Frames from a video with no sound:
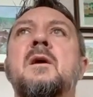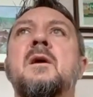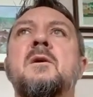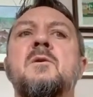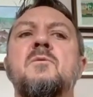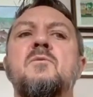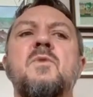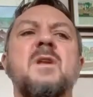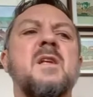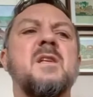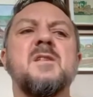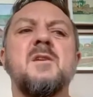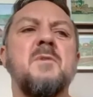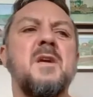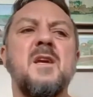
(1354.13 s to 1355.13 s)
We did
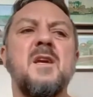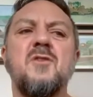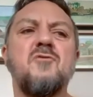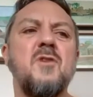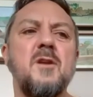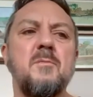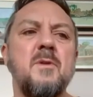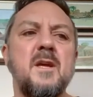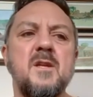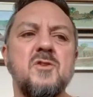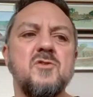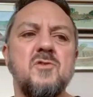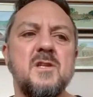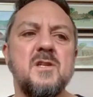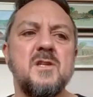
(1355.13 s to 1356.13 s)
some incredibly
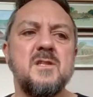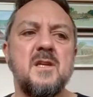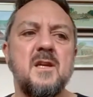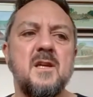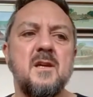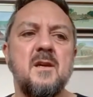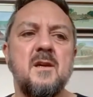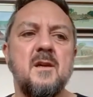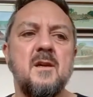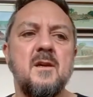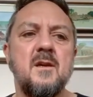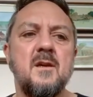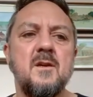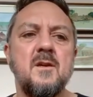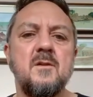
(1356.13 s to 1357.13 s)
interesting
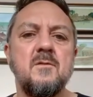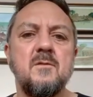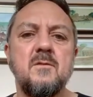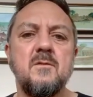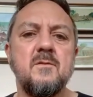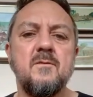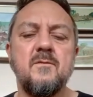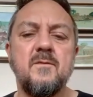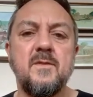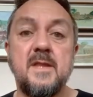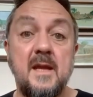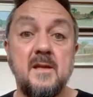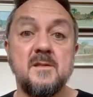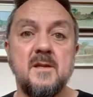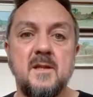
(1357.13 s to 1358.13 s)

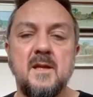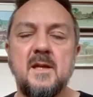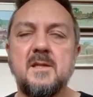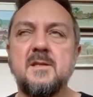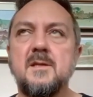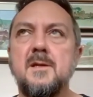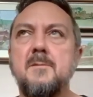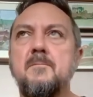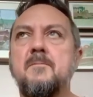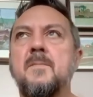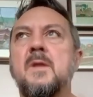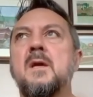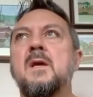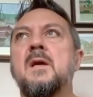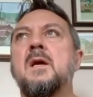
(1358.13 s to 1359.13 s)
things at that time.
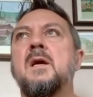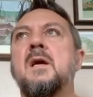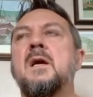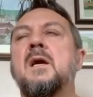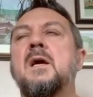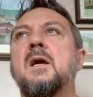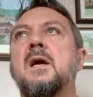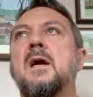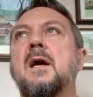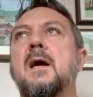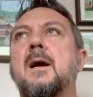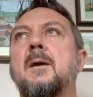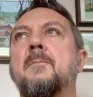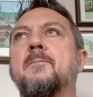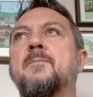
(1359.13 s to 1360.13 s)

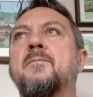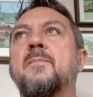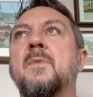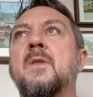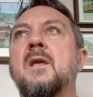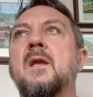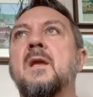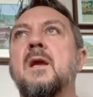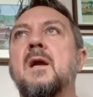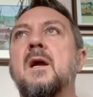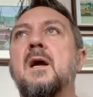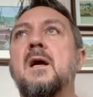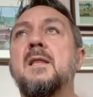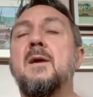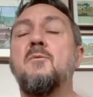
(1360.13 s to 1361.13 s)

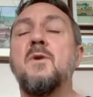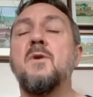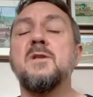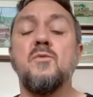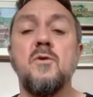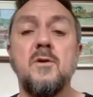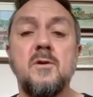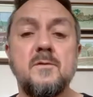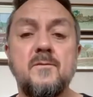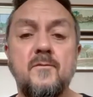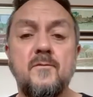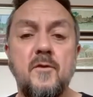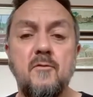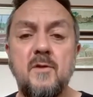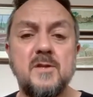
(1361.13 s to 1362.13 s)
I then went to work
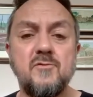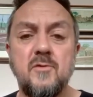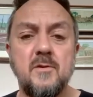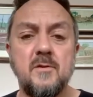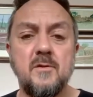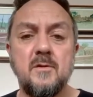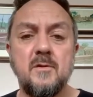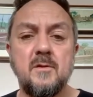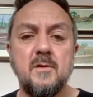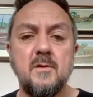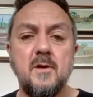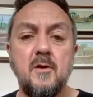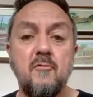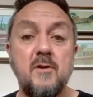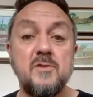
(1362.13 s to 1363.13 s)
for a restaurant
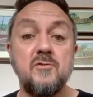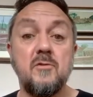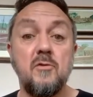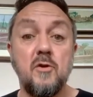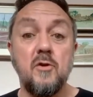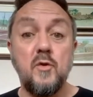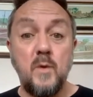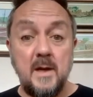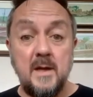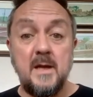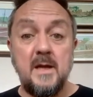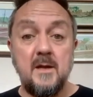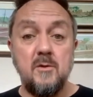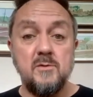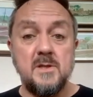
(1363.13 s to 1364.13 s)
called
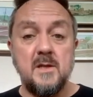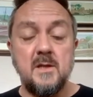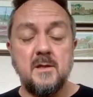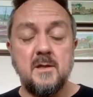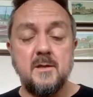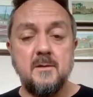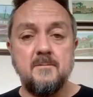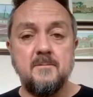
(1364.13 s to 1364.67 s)
Quaglino's in London